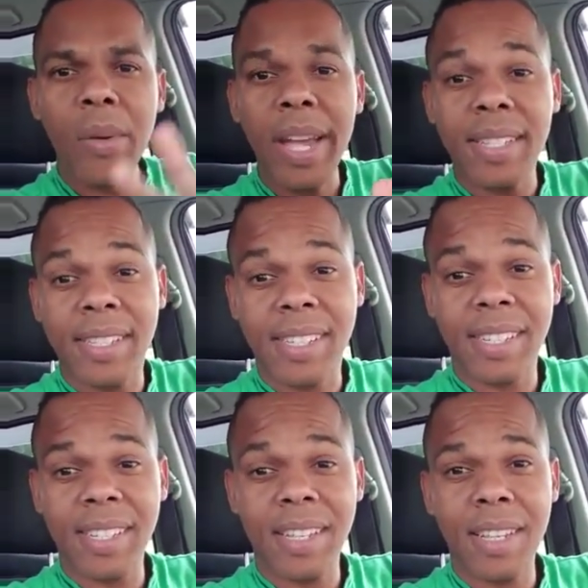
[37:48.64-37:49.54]

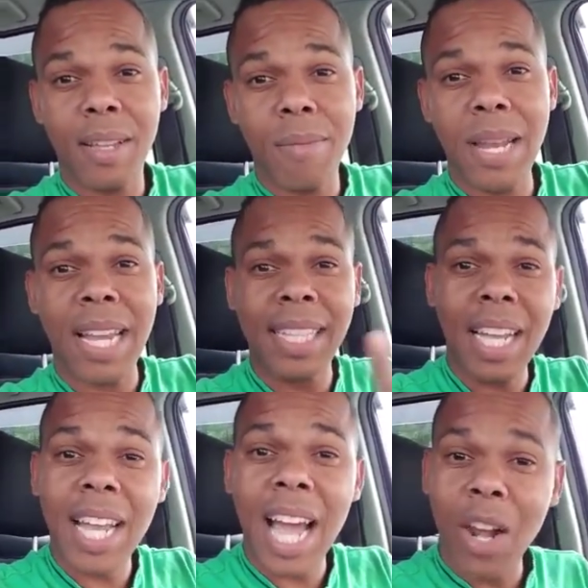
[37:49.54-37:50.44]
Anyways,
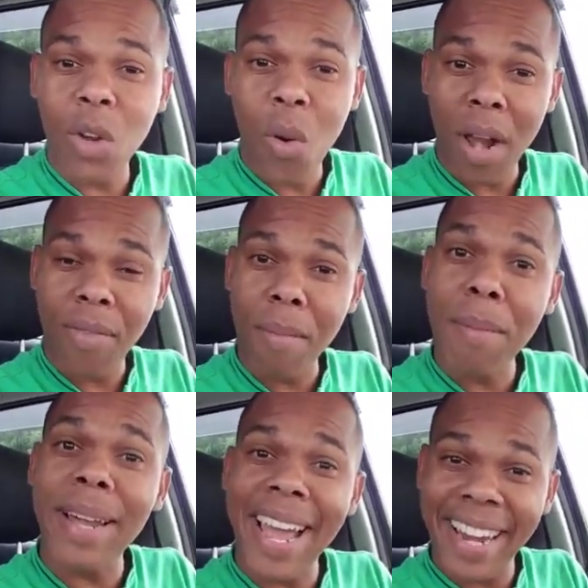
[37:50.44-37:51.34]
I get a call look well
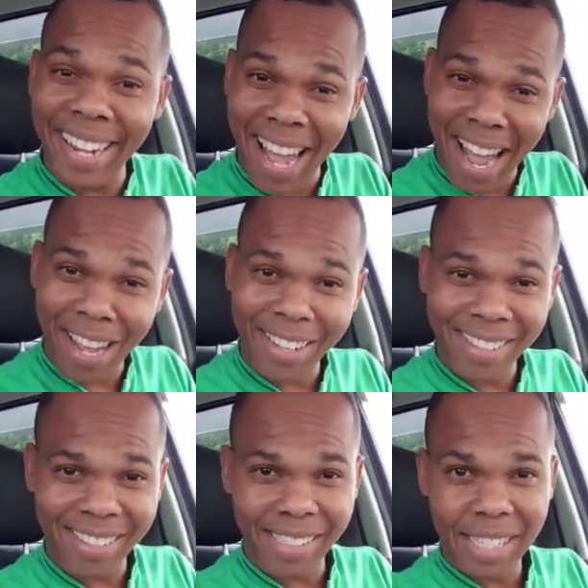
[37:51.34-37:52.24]
from my mother-in-law.
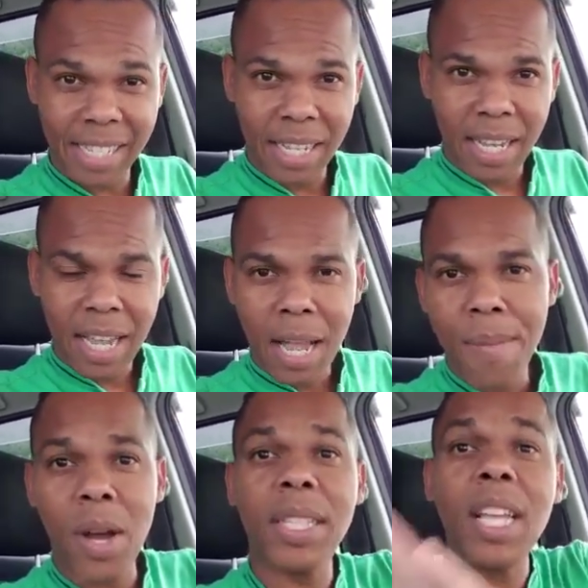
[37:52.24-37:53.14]

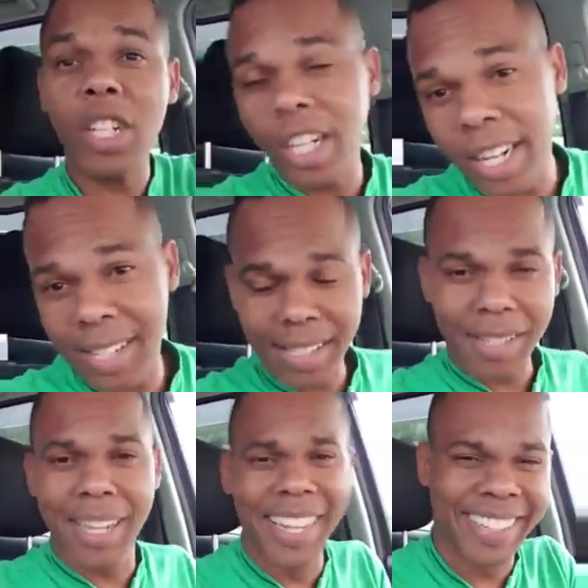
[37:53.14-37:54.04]
Never tell her
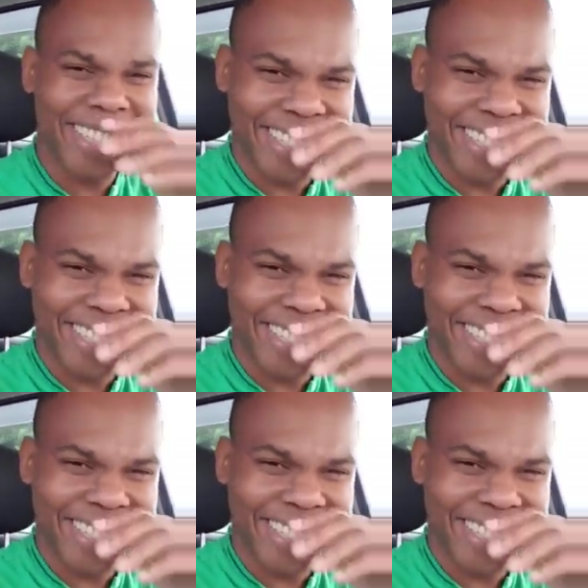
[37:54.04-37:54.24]
this.